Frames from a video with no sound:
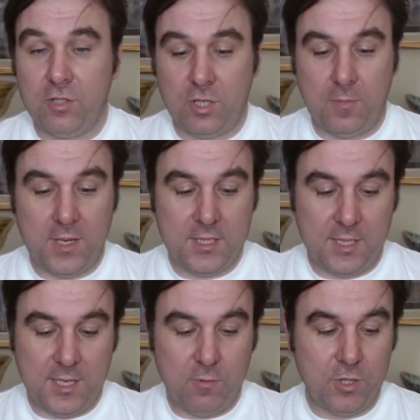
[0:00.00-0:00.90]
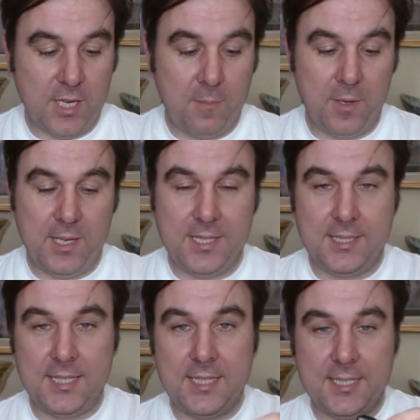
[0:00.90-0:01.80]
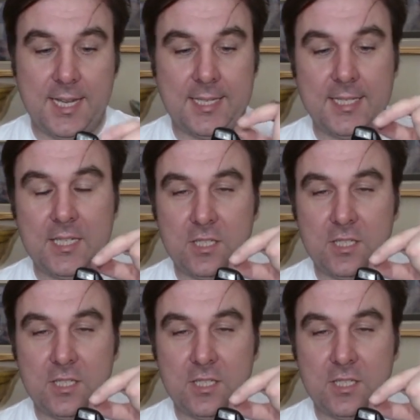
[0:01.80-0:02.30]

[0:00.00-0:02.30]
So basically what's happening is this is acting